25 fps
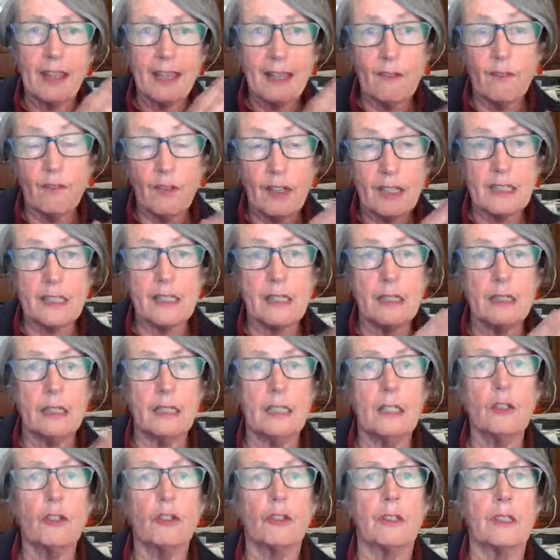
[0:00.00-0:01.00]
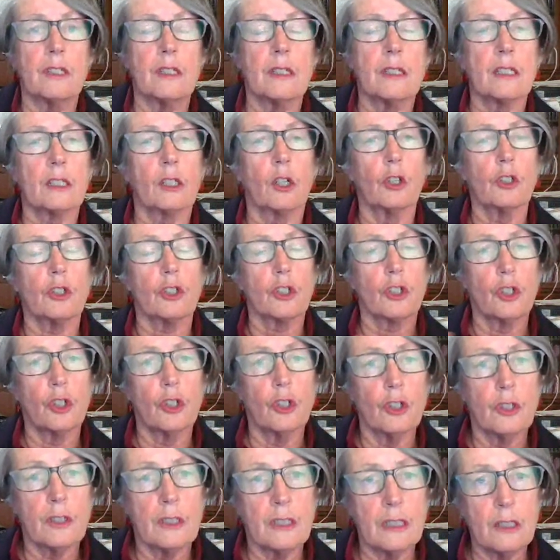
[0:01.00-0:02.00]
their vested interests got
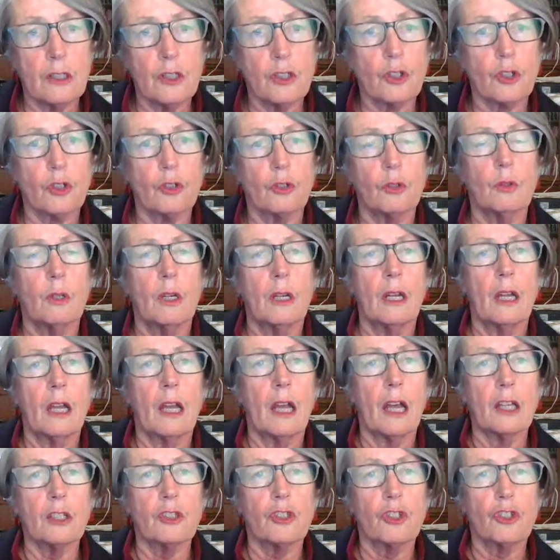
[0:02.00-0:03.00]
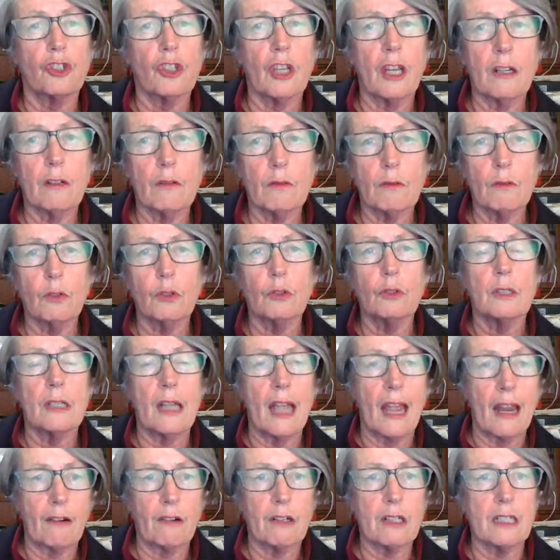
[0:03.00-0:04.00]
turned into a general
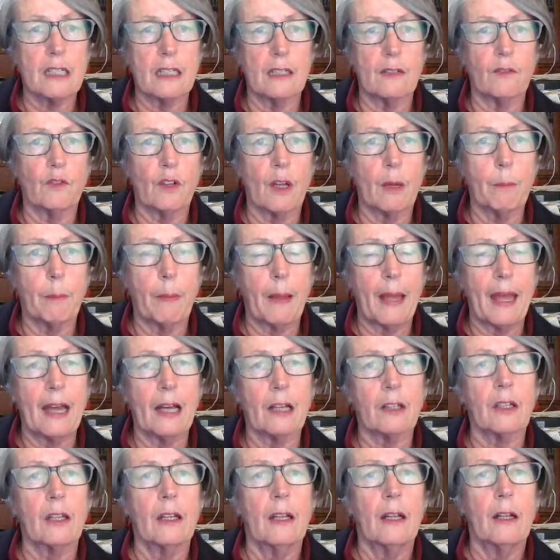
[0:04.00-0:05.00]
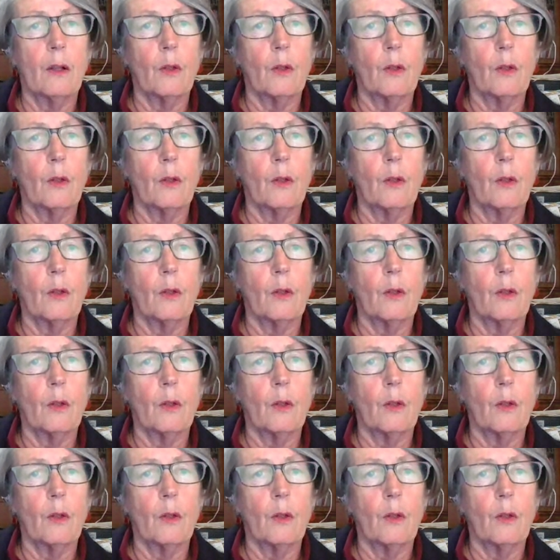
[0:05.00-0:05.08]
narrative about